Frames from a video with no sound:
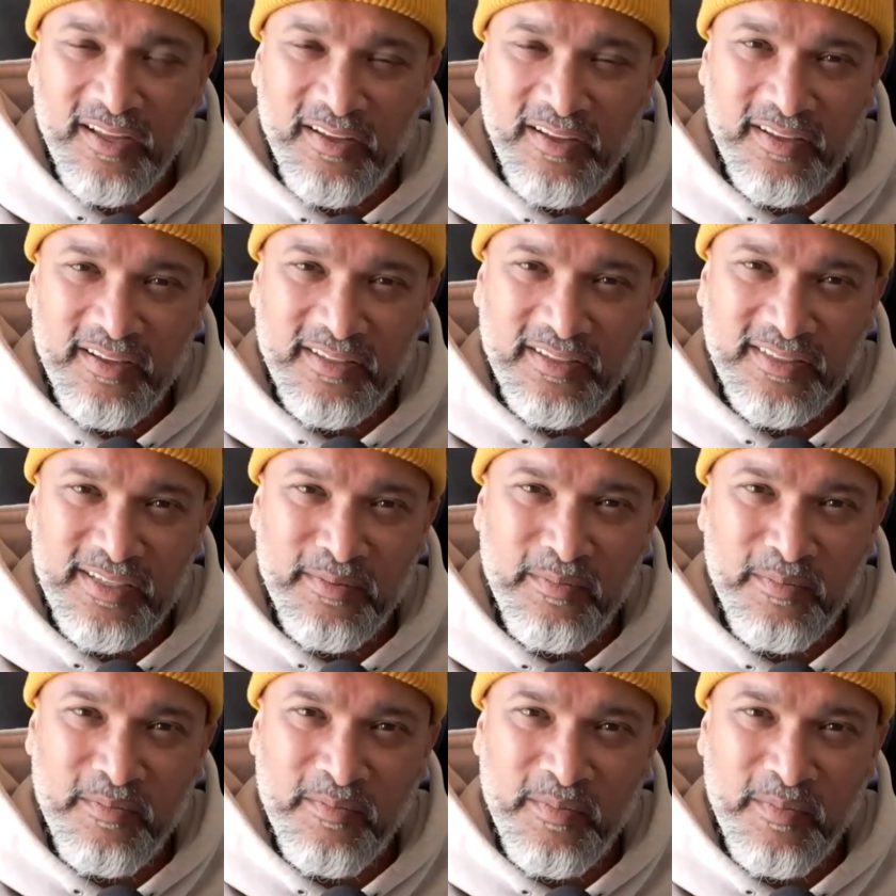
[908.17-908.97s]

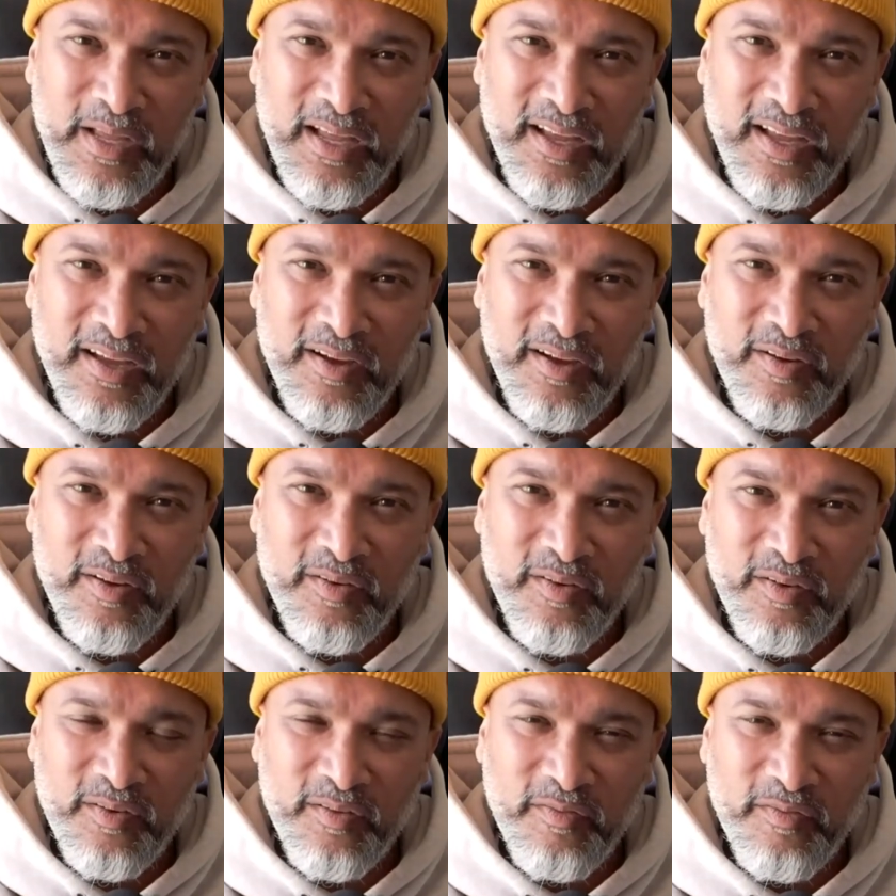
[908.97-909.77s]
some
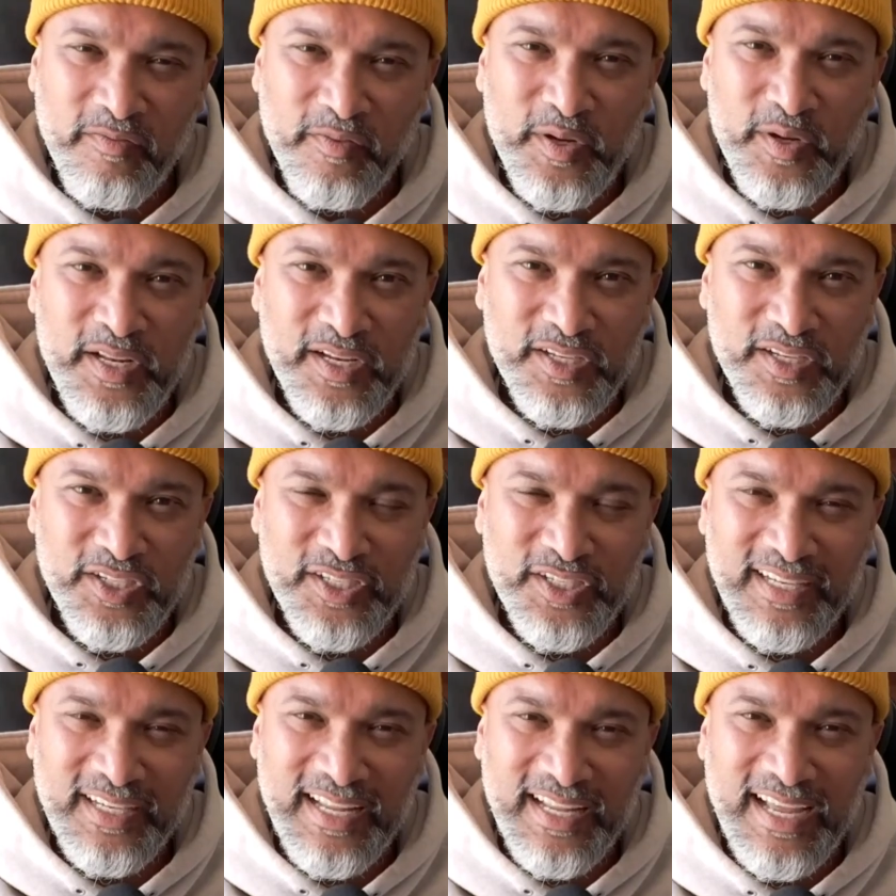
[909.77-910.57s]

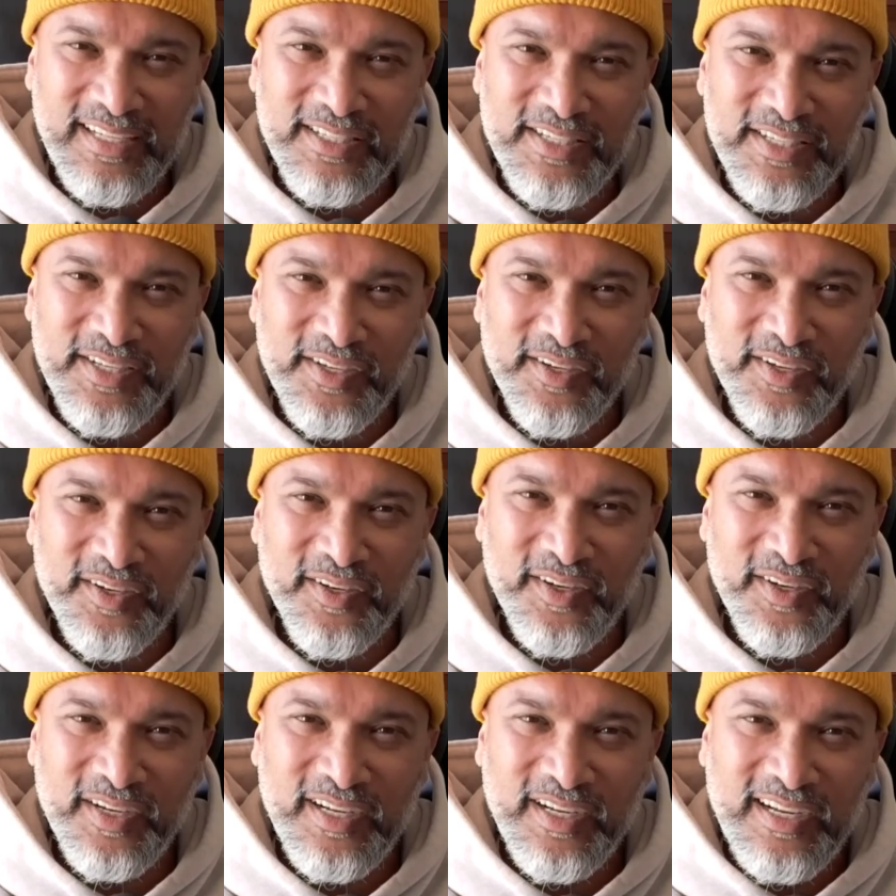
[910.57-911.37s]
footage last
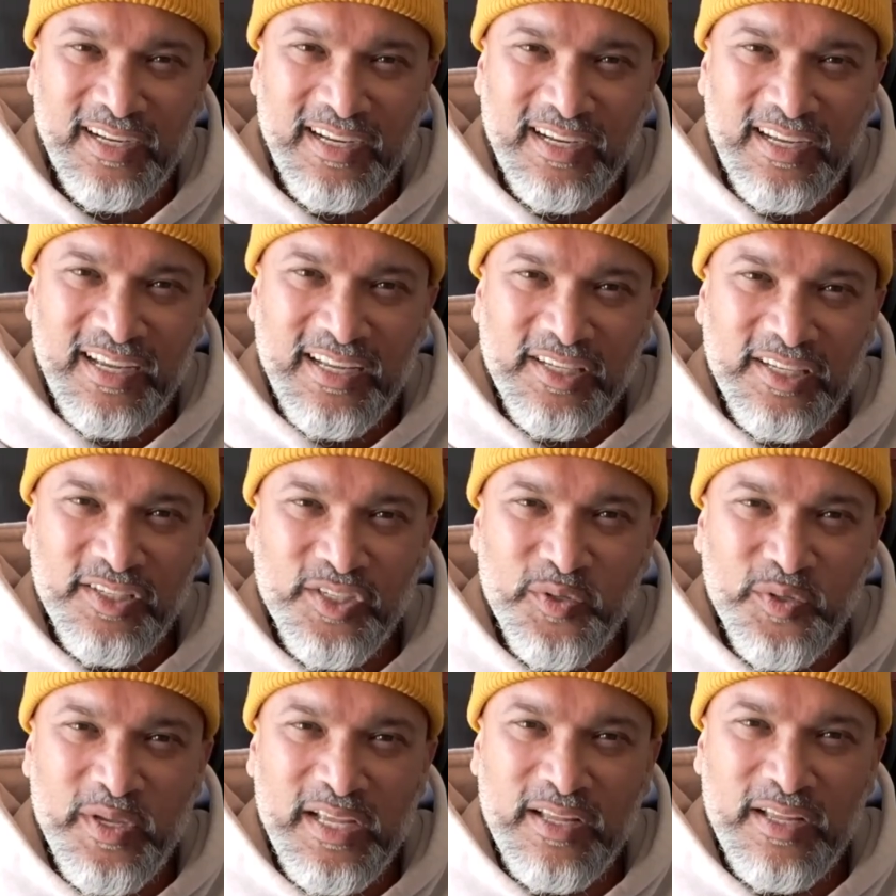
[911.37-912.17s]
year
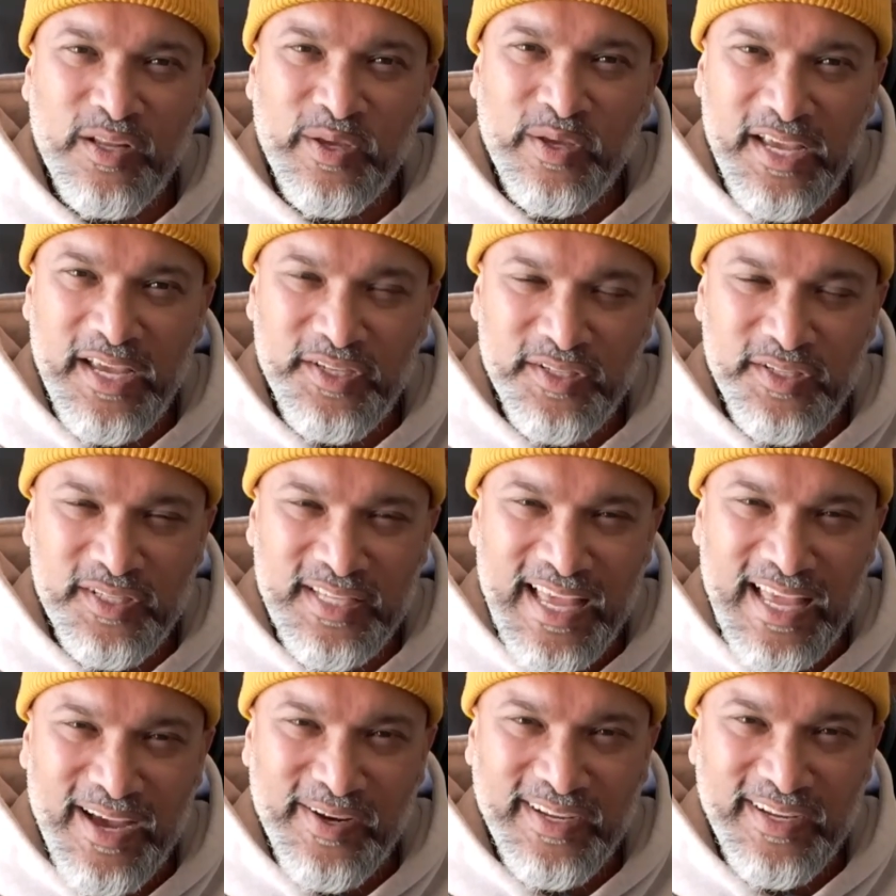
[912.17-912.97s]
doing location
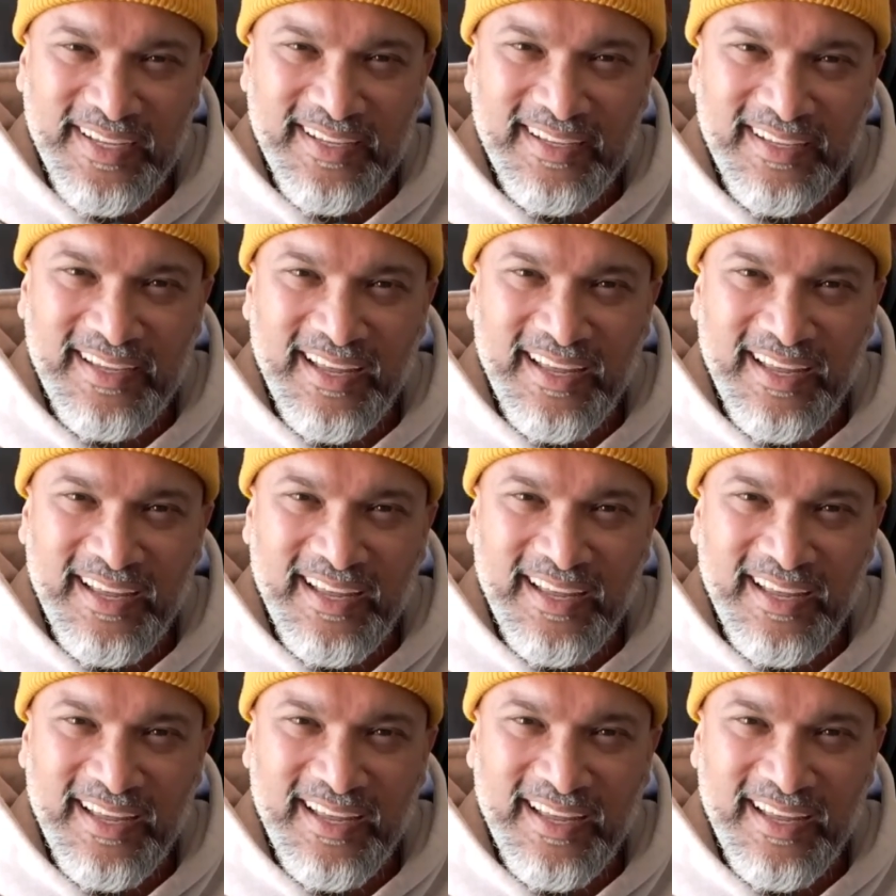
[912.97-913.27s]
scouting.